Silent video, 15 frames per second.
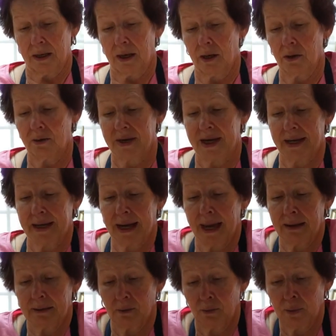Okay,
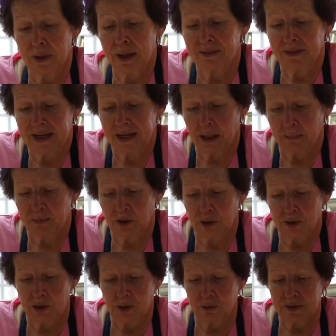what I think I'm going to
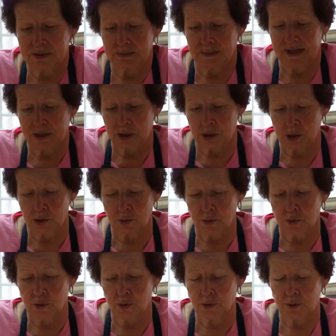do is make
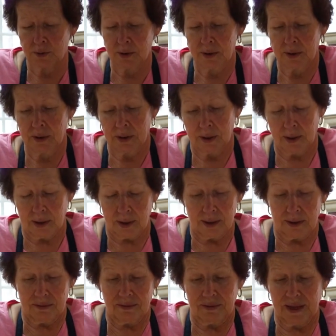sure
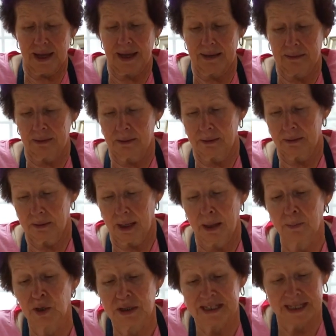that I'm
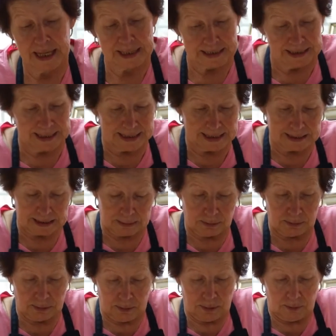going to take this
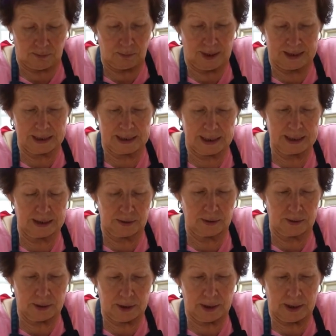right
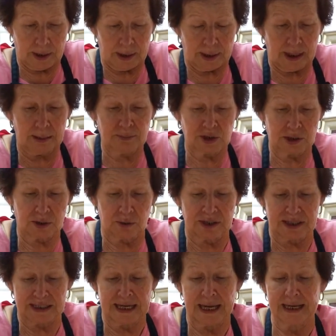here, and I'm just going
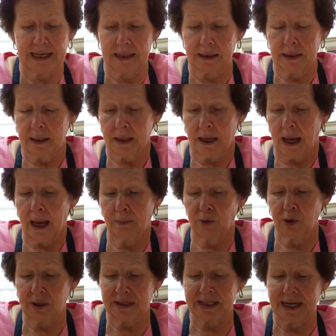to take it,
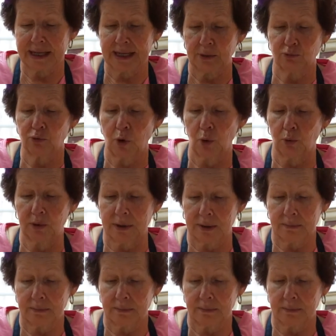and roll it